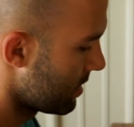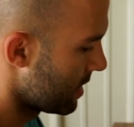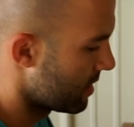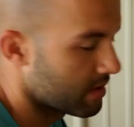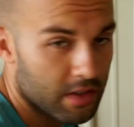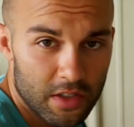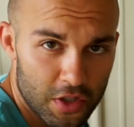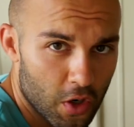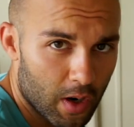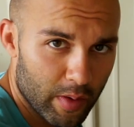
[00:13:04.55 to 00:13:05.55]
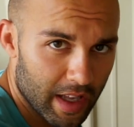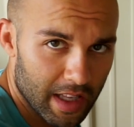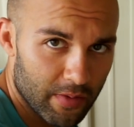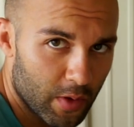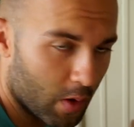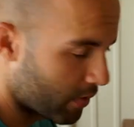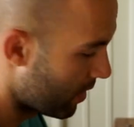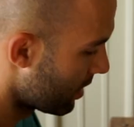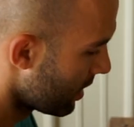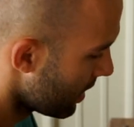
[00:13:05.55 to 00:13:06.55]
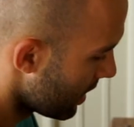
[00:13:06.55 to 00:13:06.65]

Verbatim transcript: This is just a jar we had left over.